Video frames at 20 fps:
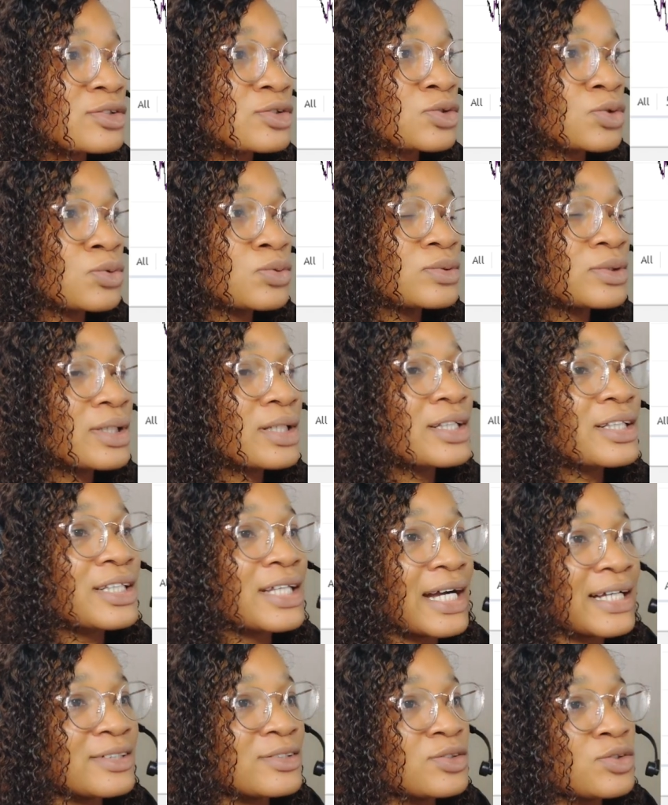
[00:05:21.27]

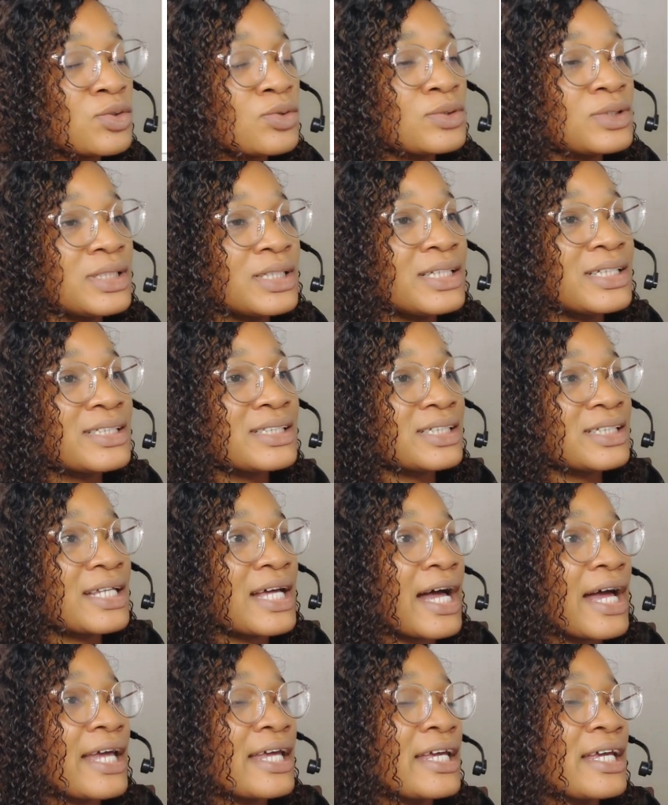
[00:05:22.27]
zone is
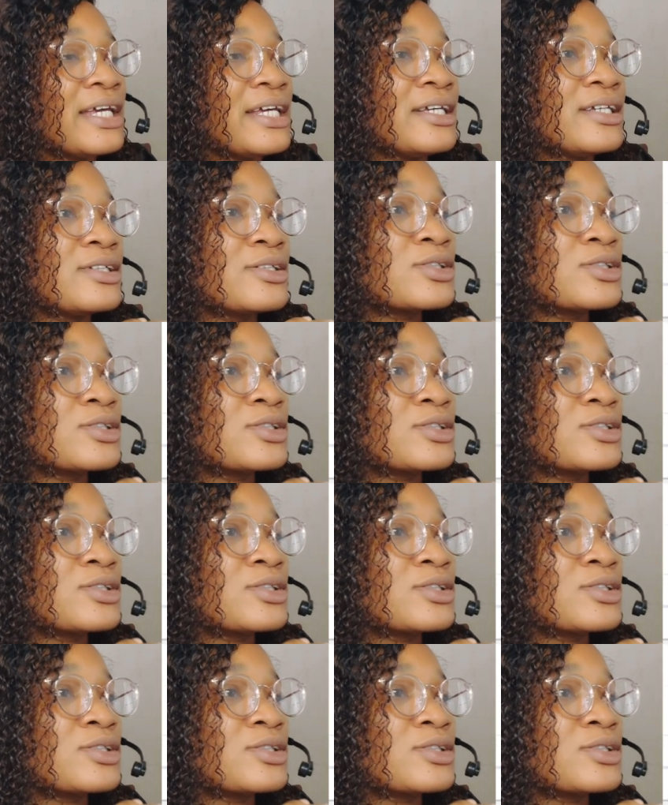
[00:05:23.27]
either a